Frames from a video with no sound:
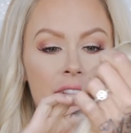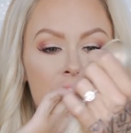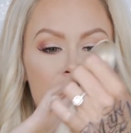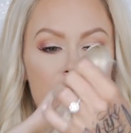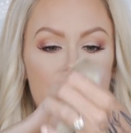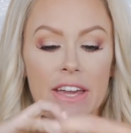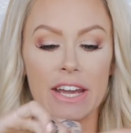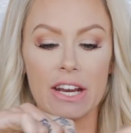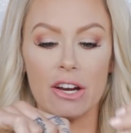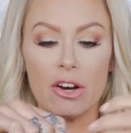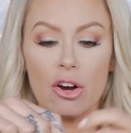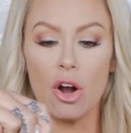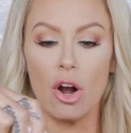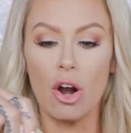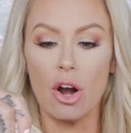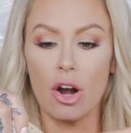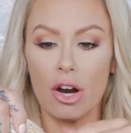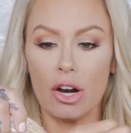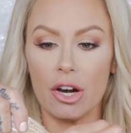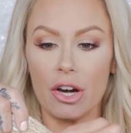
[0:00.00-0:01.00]
There
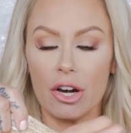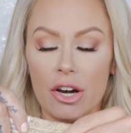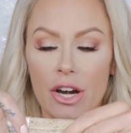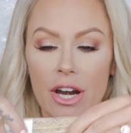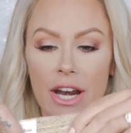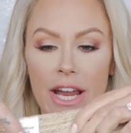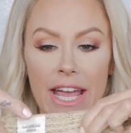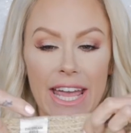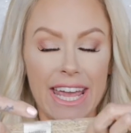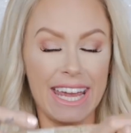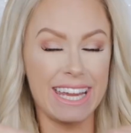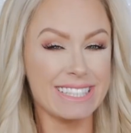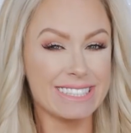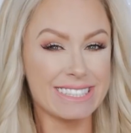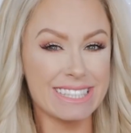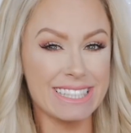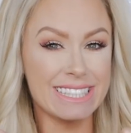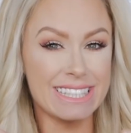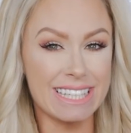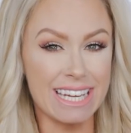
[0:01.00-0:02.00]
are eight
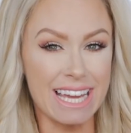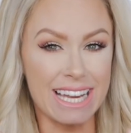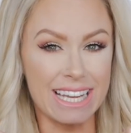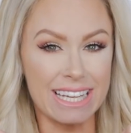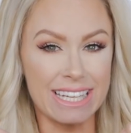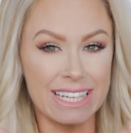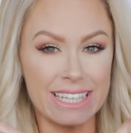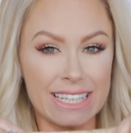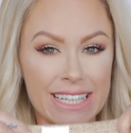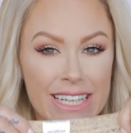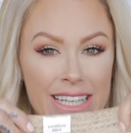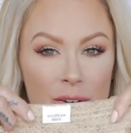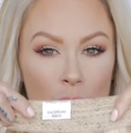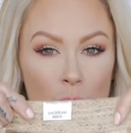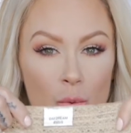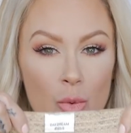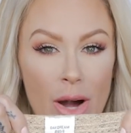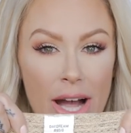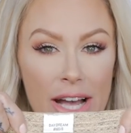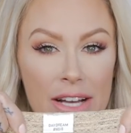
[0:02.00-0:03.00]
to nine
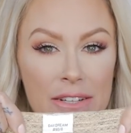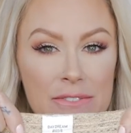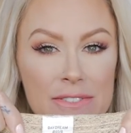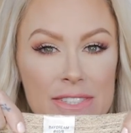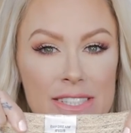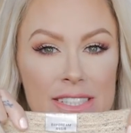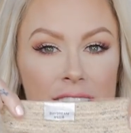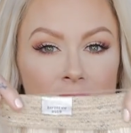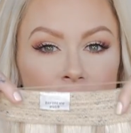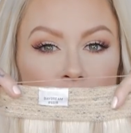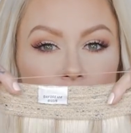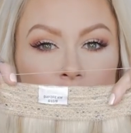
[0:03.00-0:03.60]
wefts